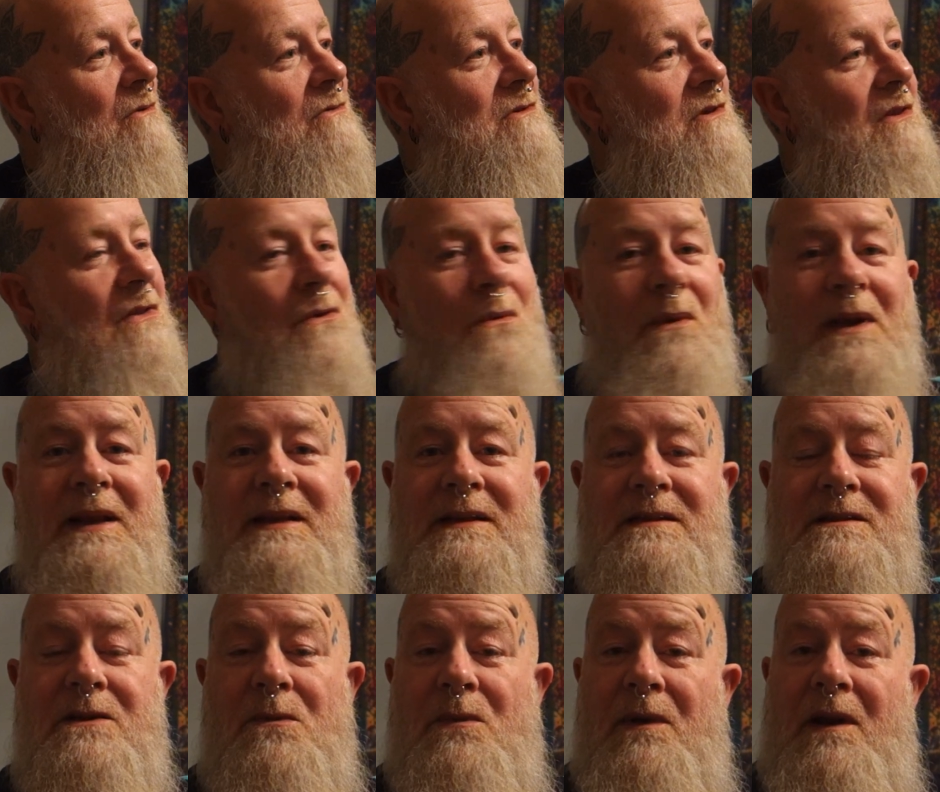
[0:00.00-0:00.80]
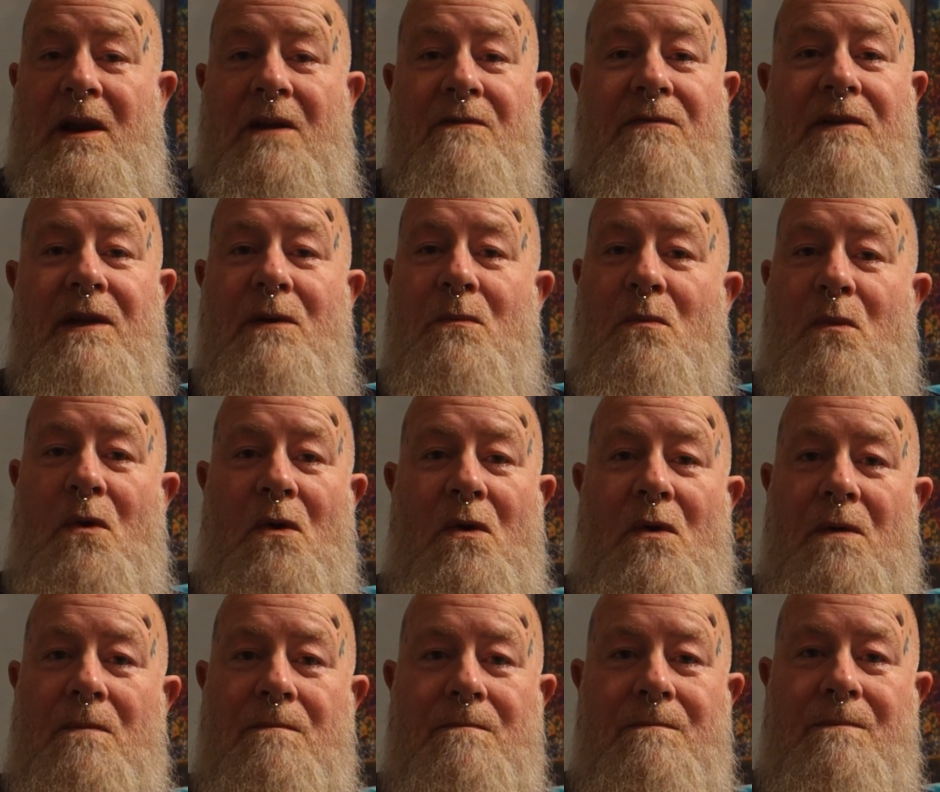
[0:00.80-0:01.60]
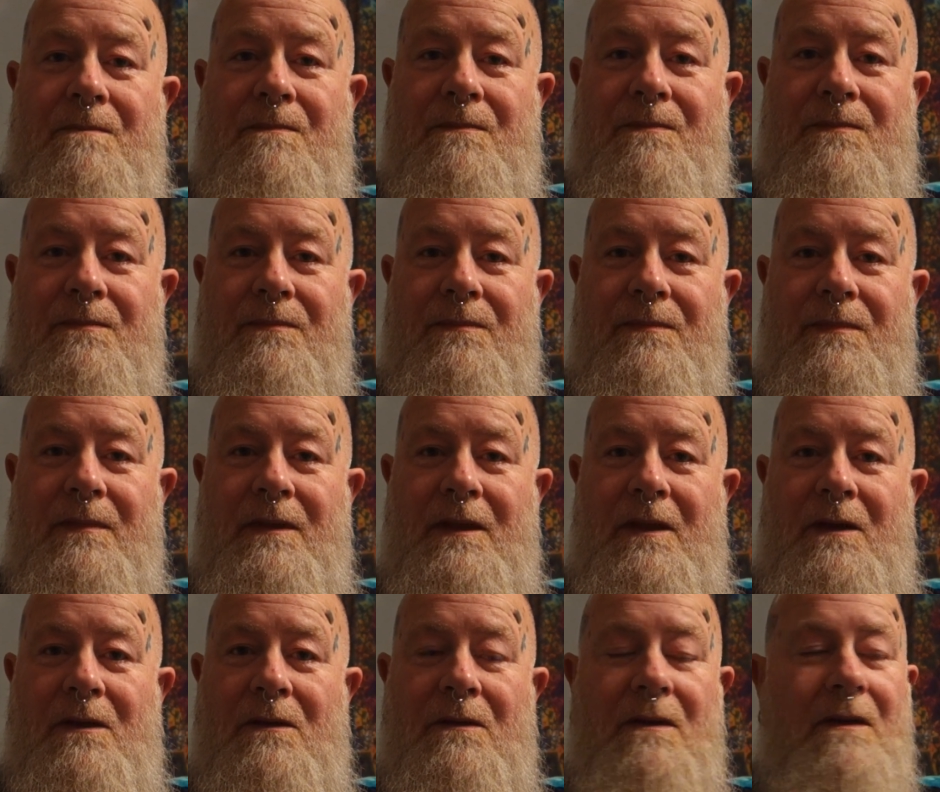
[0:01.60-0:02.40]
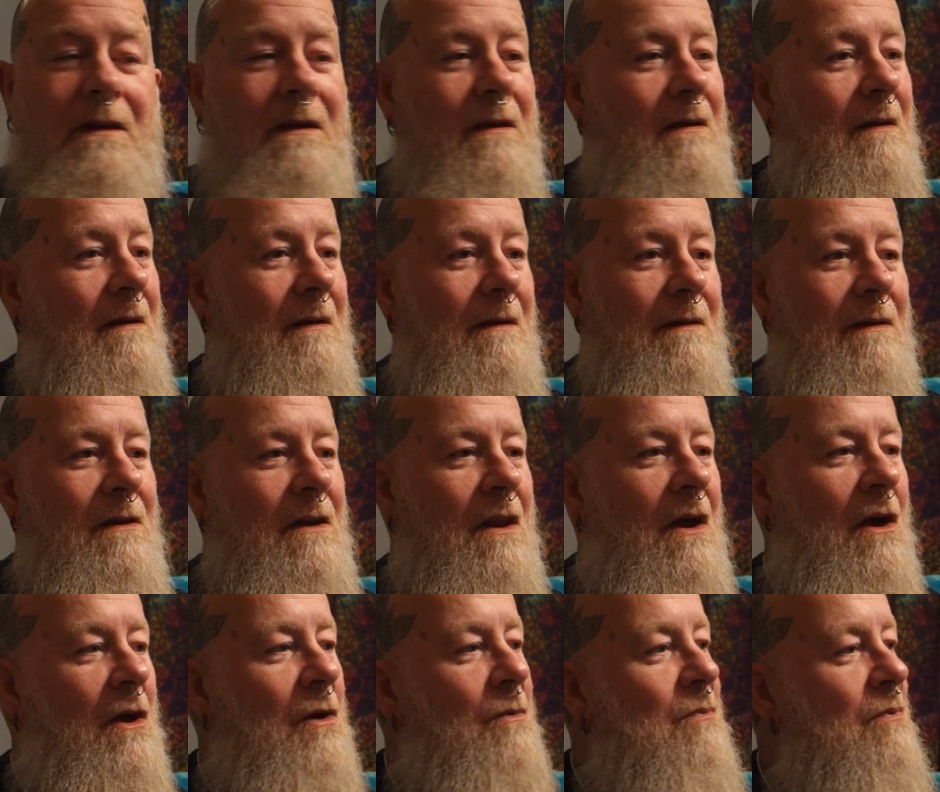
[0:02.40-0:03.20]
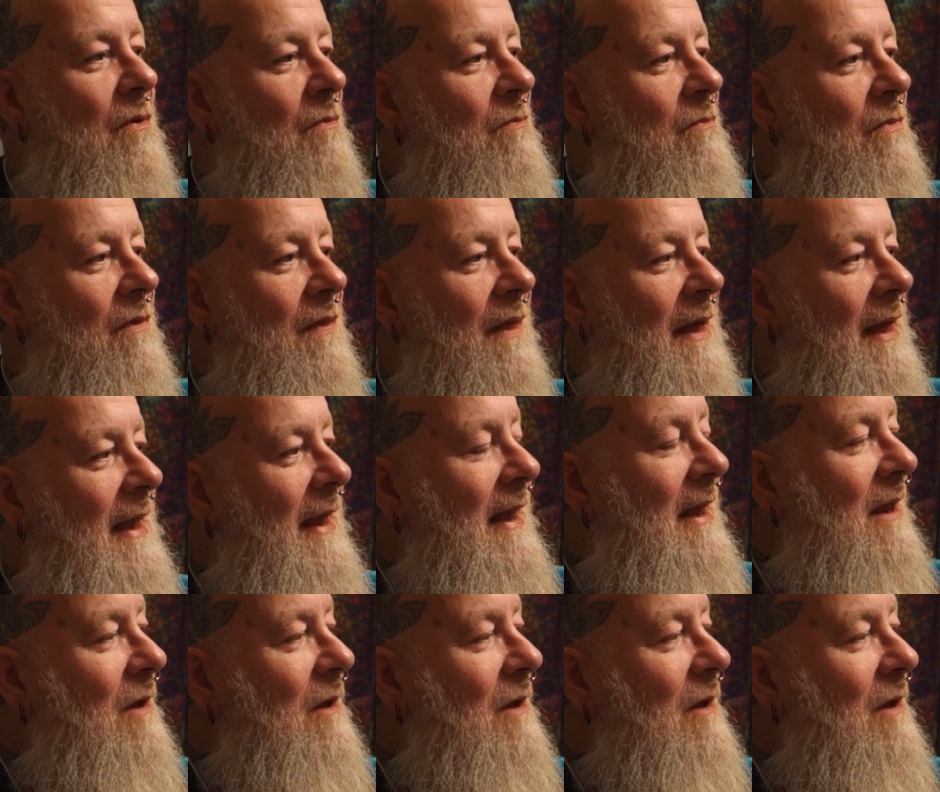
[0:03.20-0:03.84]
to the winter. We're lovely and warm. You know, no problem with the